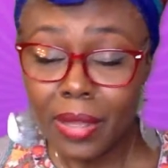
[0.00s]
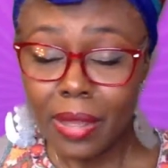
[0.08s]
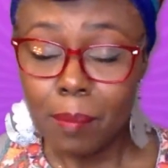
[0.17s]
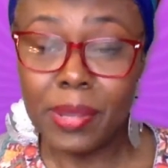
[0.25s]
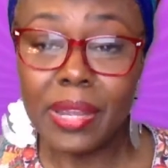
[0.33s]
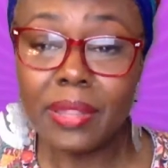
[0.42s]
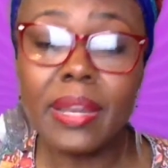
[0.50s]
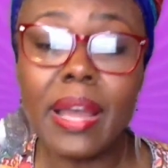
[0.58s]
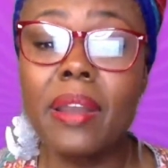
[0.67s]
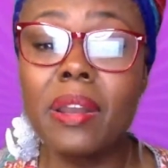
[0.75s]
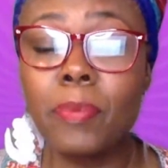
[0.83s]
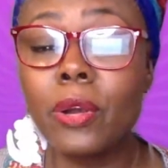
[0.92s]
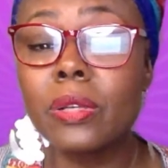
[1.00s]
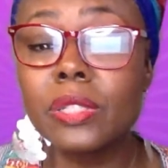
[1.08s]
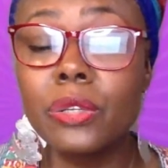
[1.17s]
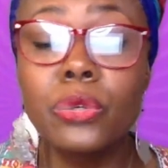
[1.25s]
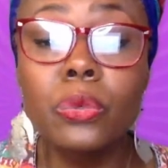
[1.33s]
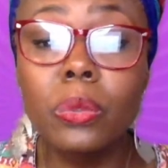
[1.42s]
being the kind of person
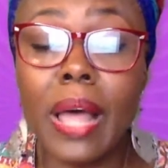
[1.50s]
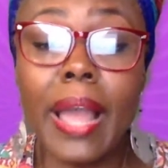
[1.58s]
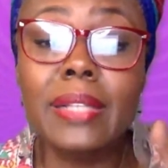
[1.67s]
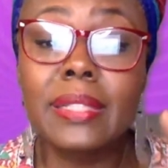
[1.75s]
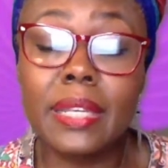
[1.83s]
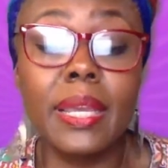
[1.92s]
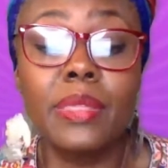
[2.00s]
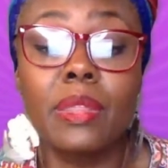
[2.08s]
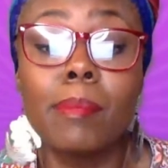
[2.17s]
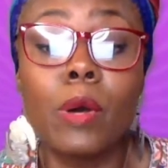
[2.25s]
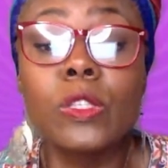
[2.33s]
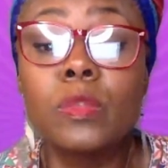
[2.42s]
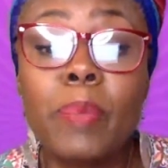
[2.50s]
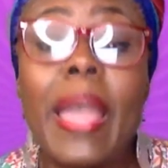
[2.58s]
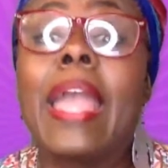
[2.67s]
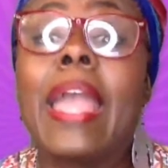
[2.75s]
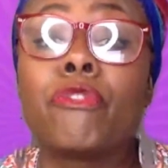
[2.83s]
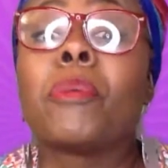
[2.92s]
who likes to get the most
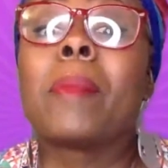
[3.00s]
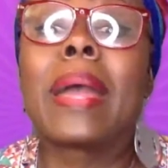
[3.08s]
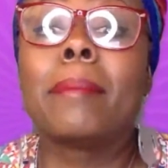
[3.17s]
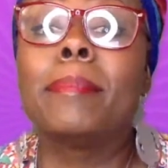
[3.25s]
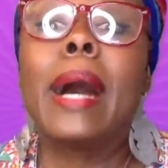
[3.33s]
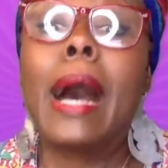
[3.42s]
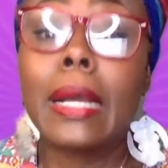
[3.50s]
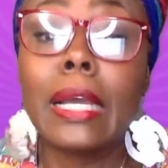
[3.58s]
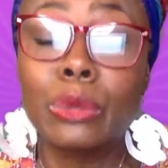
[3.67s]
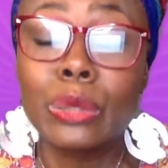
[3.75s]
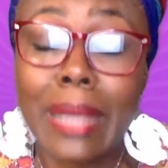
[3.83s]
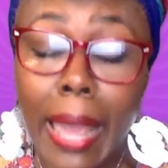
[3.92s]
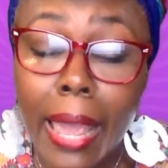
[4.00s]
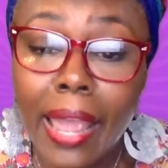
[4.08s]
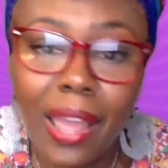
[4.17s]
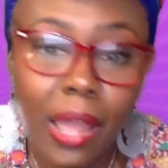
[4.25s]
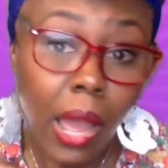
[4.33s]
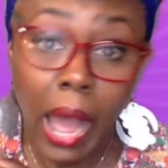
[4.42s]
bang for my buck, okay,
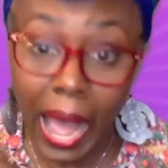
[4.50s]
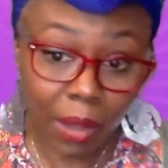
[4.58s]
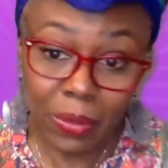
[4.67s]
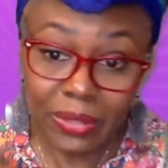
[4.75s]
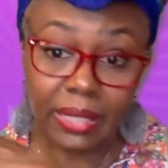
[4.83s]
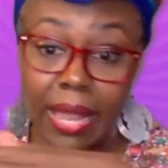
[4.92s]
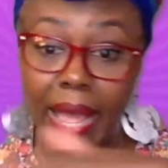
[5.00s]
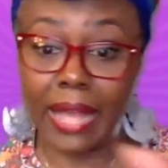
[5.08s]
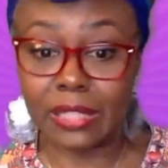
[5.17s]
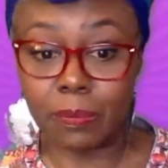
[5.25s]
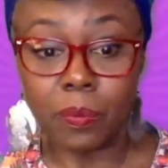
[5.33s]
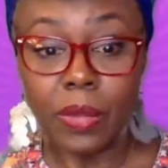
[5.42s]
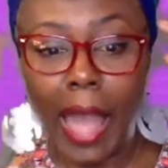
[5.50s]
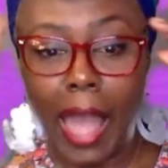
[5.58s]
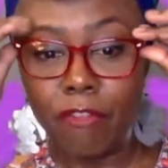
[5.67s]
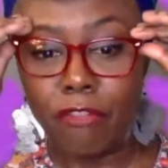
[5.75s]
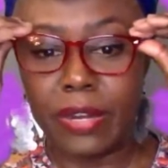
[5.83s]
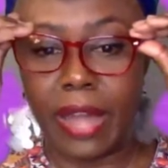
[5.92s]
I went to class
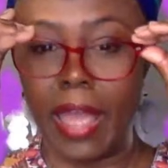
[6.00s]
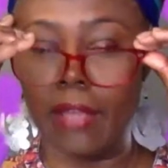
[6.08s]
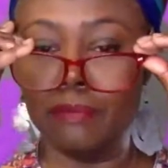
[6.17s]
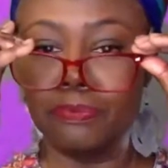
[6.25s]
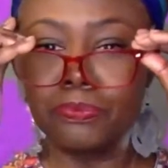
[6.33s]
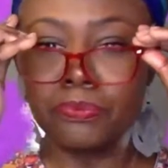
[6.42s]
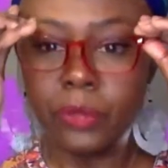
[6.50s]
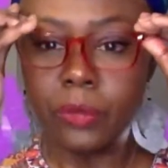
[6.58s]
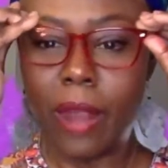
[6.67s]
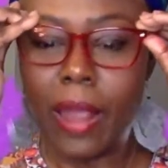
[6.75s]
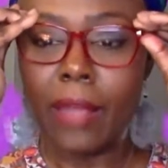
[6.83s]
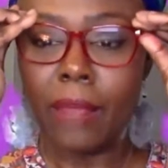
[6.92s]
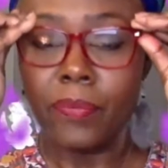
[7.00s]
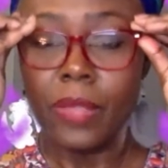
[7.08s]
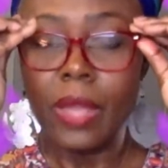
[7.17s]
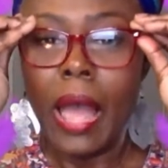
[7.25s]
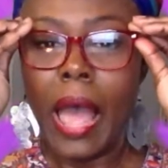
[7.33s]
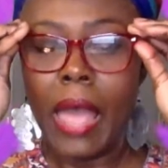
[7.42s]
every day, right?
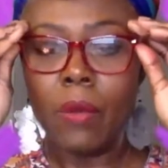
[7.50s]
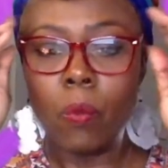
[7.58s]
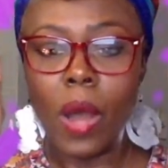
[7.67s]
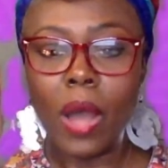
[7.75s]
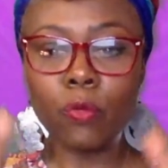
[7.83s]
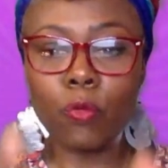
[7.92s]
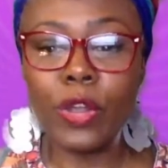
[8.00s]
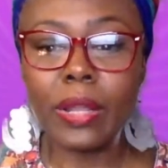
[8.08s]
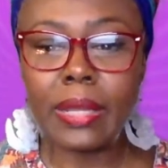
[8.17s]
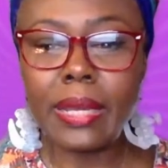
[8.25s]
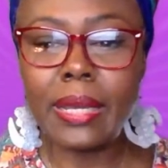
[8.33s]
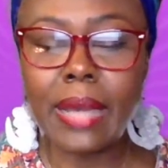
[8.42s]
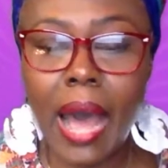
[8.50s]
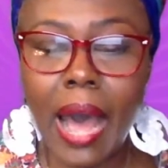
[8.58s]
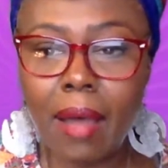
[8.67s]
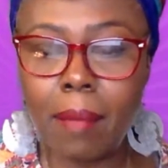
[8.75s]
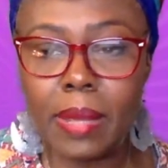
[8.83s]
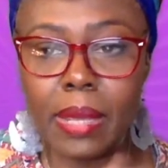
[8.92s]
And what really
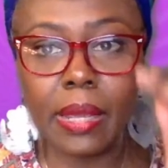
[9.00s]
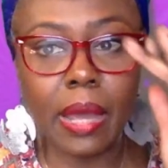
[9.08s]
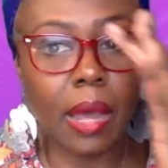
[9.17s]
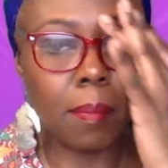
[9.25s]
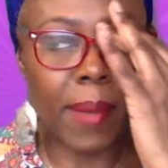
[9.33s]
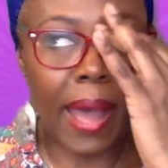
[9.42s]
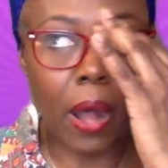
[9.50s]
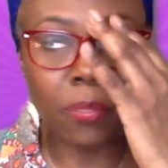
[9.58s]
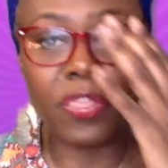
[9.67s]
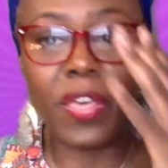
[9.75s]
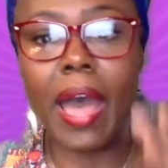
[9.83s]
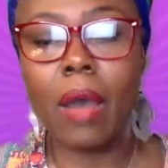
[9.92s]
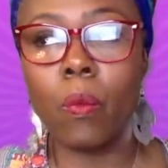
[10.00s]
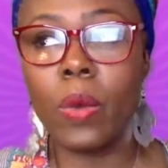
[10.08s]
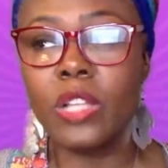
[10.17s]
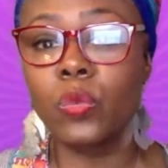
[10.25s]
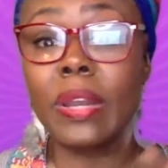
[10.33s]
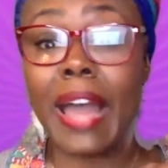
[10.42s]
got me about that
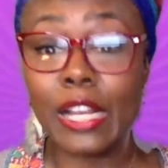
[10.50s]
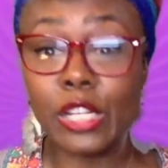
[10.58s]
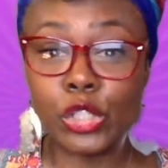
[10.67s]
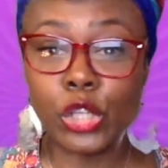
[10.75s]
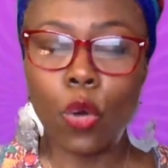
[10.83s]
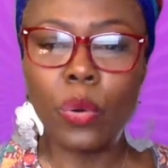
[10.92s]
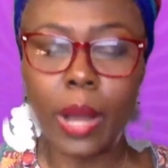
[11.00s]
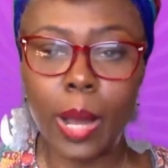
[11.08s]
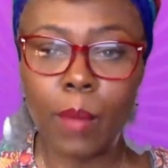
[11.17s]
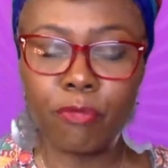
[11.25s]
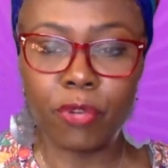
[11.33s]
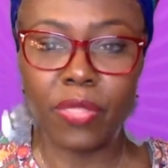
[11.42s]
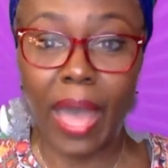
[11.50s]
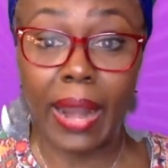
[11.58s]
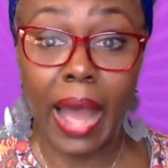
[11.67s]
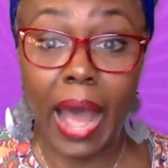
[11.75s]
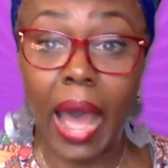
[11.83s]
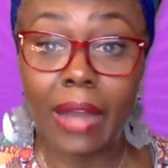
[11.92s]
was when I showed up for that
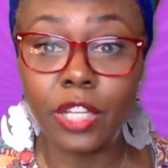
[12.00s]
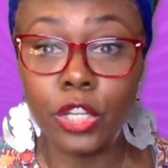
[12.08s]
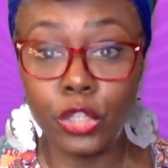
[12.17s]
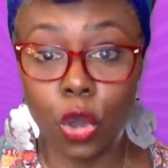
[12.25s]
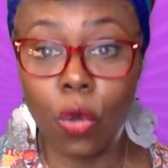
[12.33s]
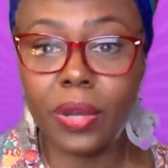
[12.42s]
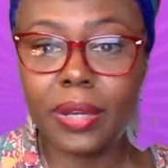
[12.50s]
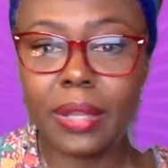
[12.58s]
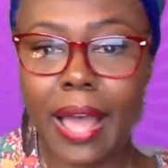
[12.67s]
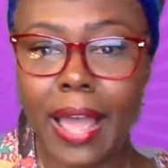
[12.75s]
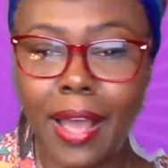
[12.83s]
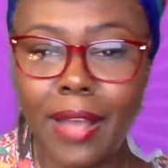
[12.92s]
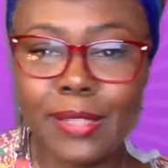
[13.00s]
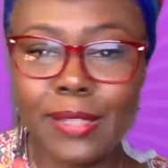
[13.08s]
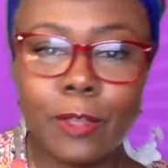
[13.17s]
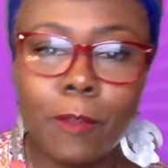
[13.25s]
hot yoga class,